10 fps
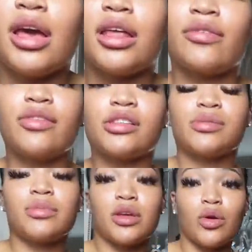and it
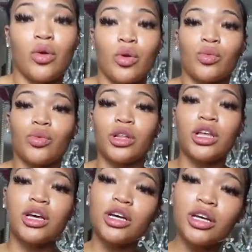fits me
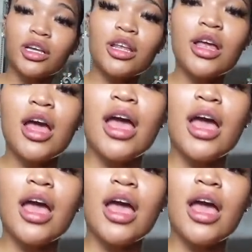really good,